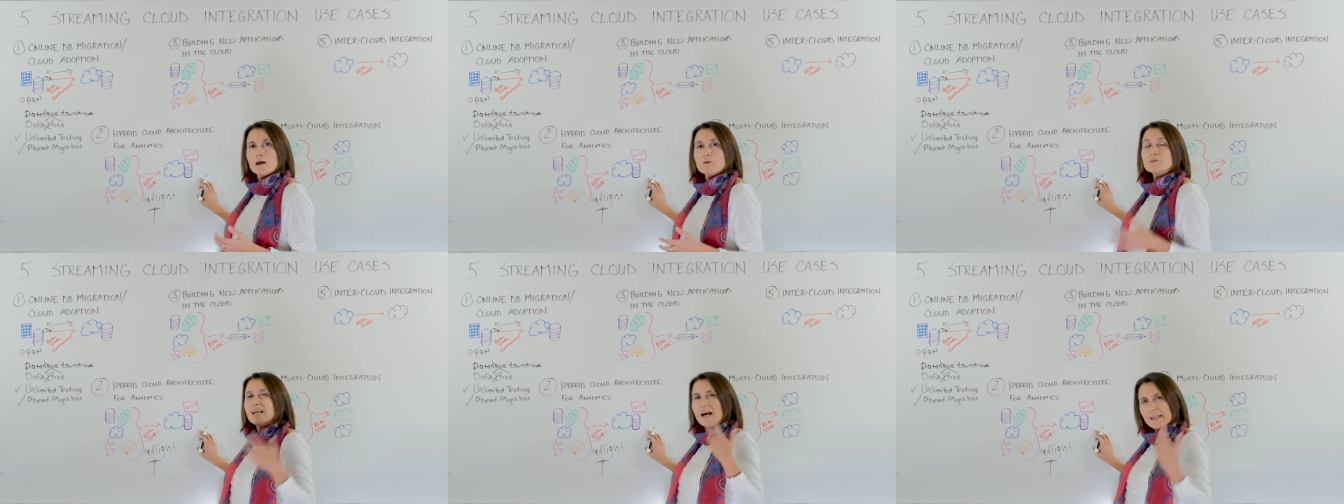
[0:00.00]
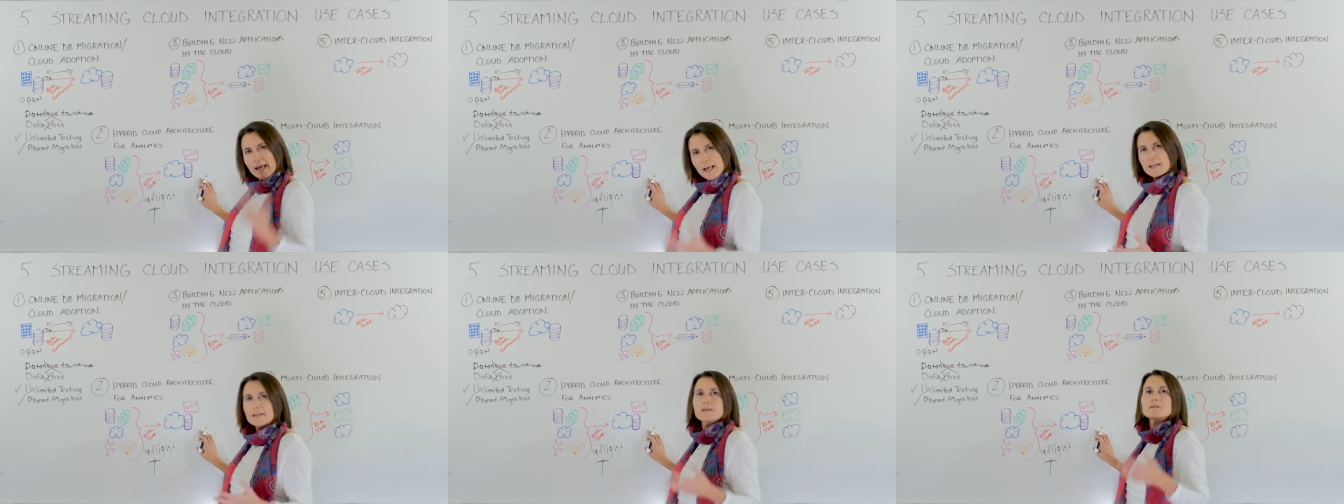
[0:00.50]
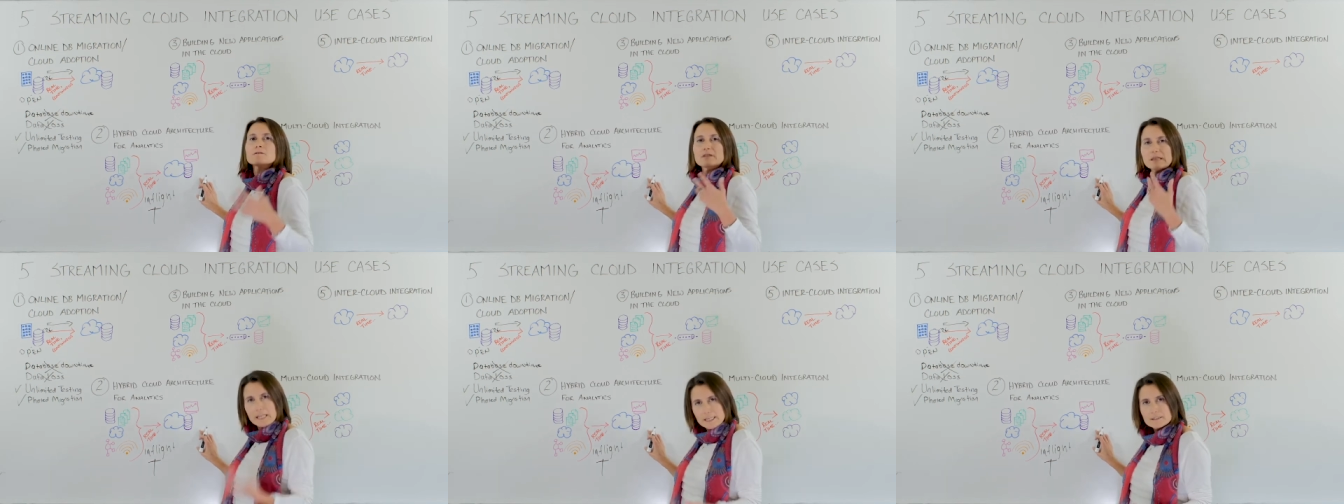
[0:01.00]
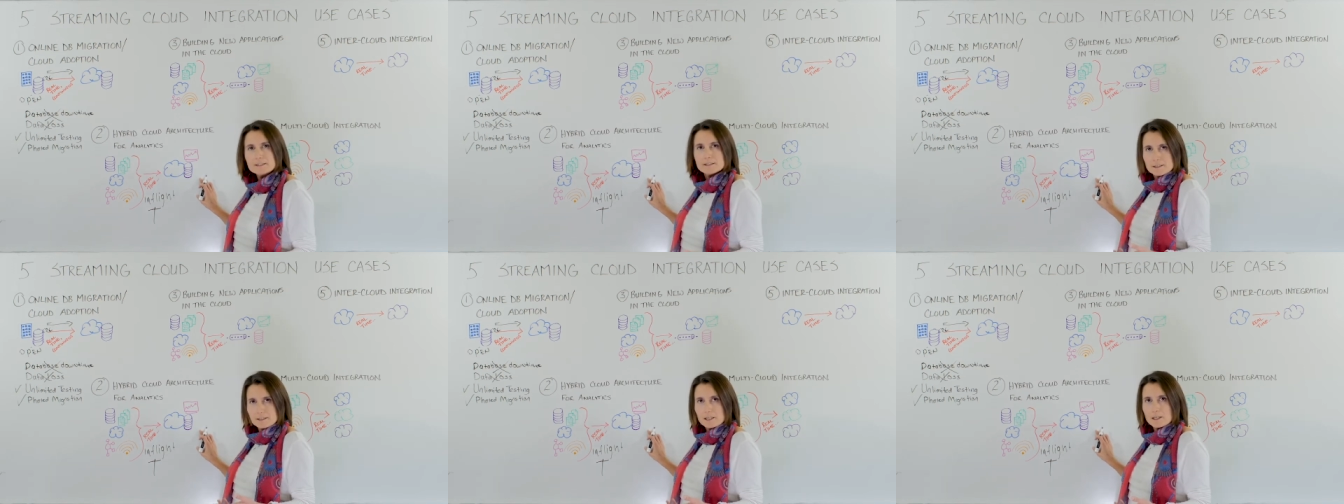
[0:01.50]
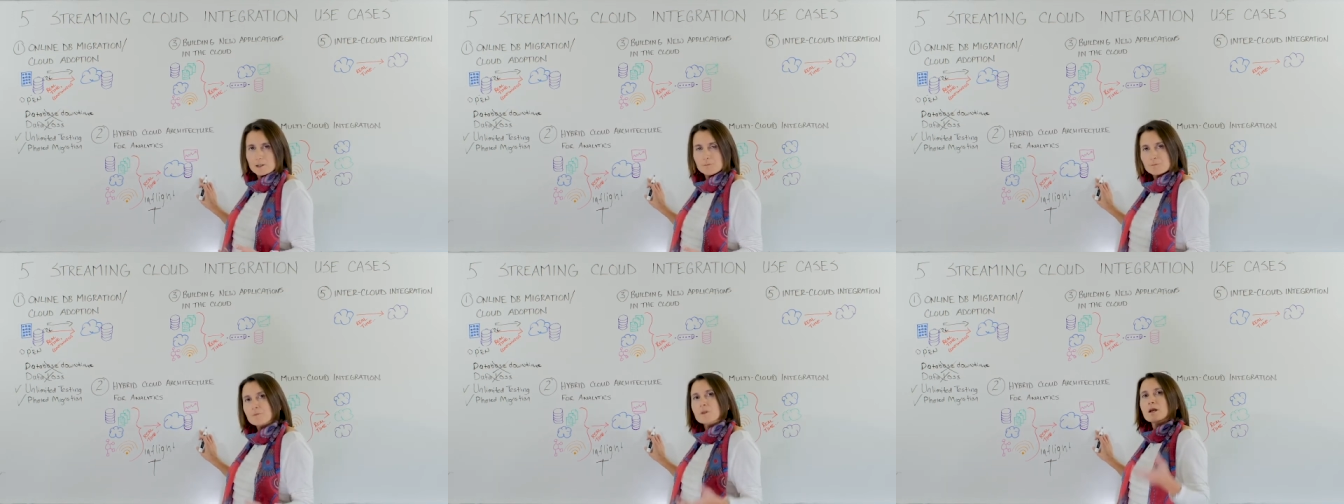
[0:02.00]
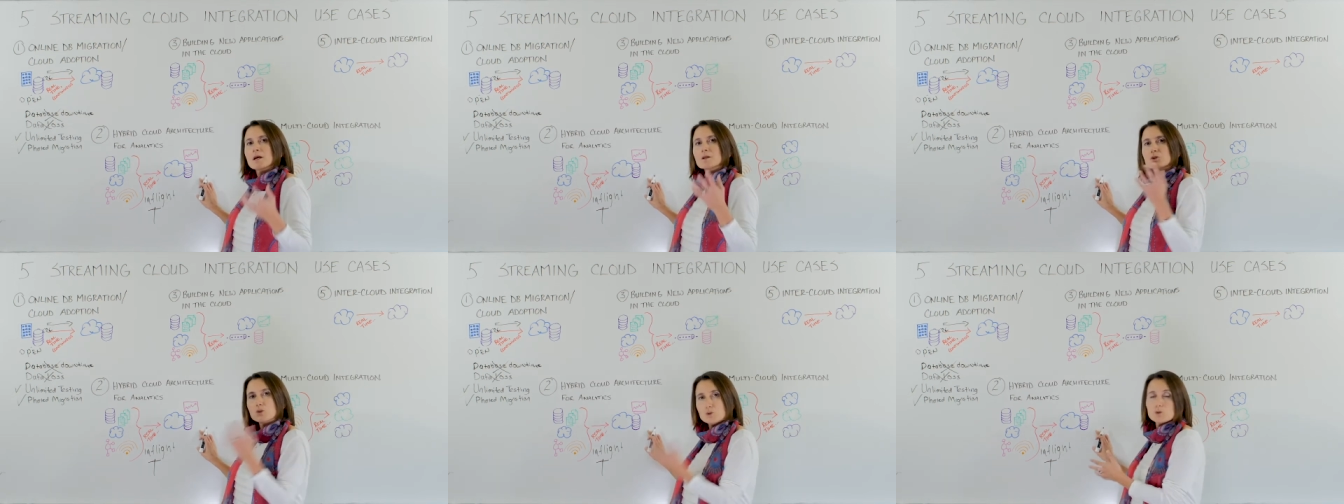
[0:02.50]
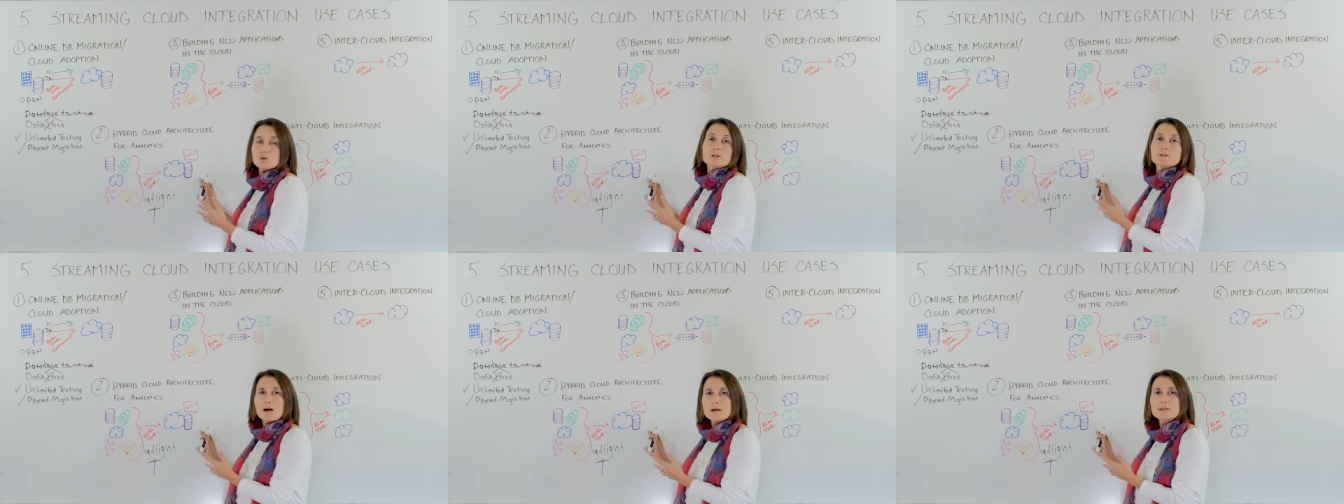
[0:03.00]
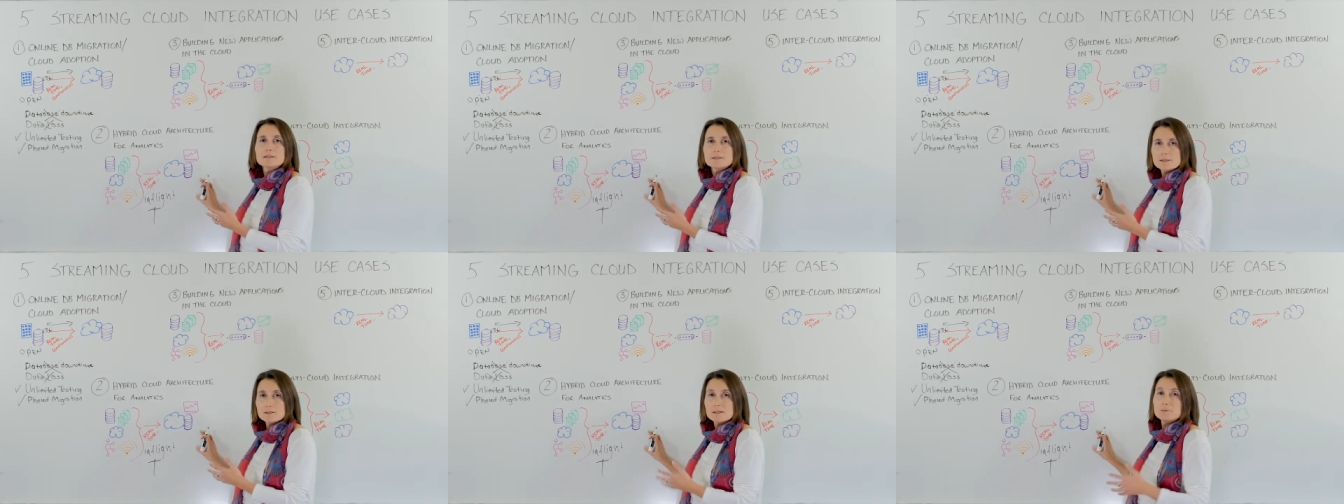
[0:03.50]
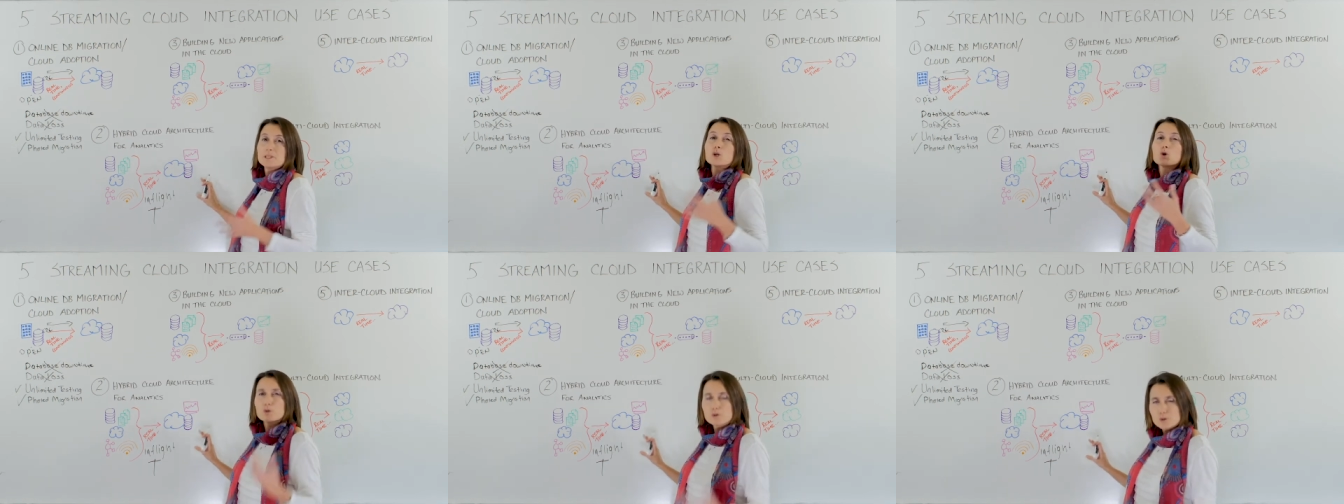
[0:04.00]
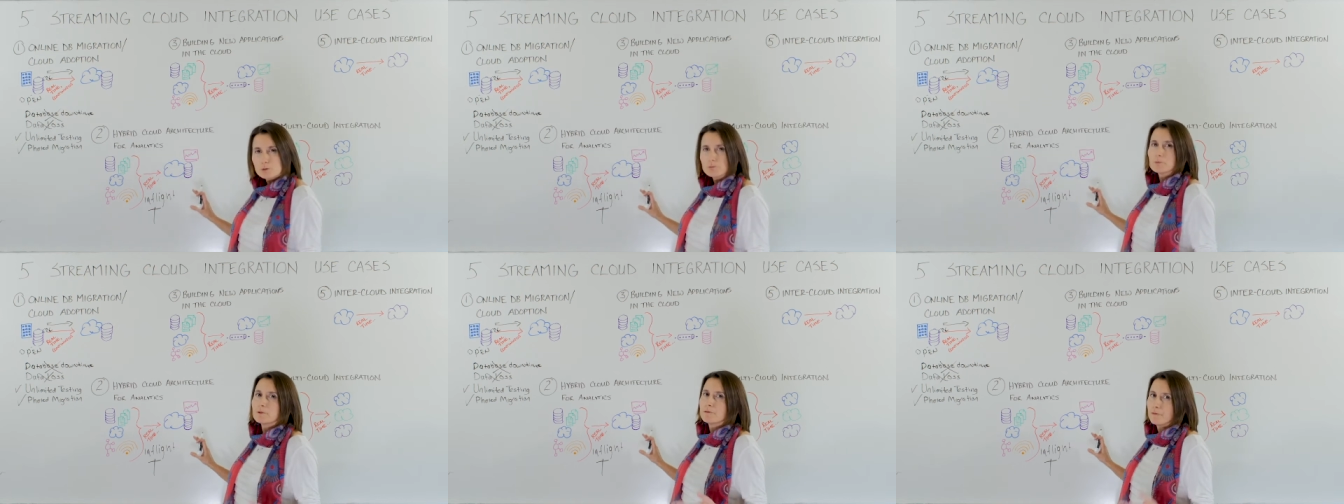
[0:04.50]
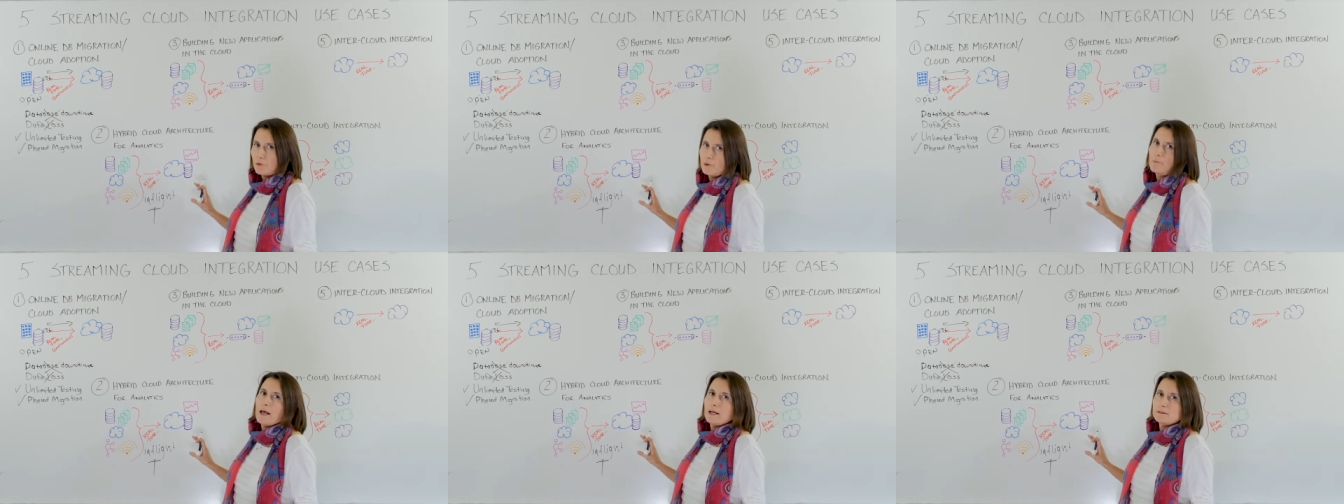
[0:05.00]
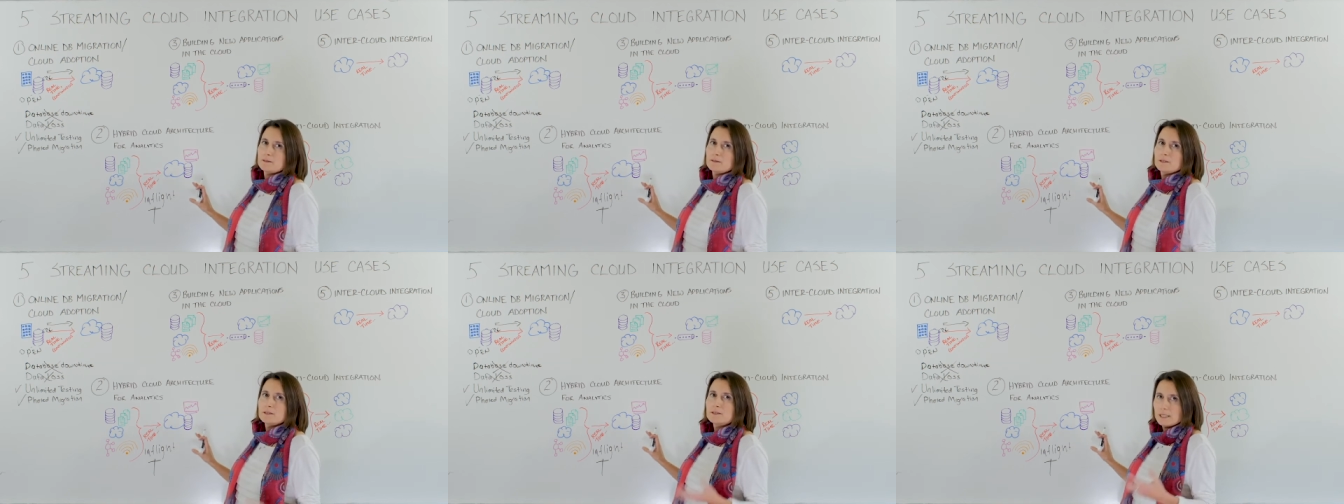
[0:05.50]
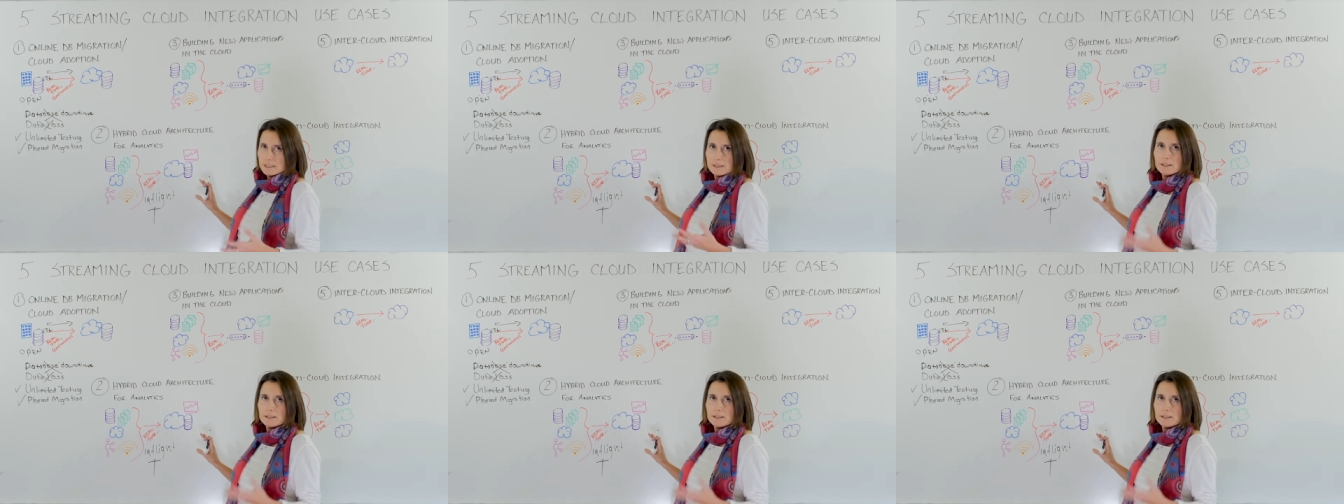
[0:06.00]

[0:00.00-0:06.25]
without adding latency to the target system in a consumable format that it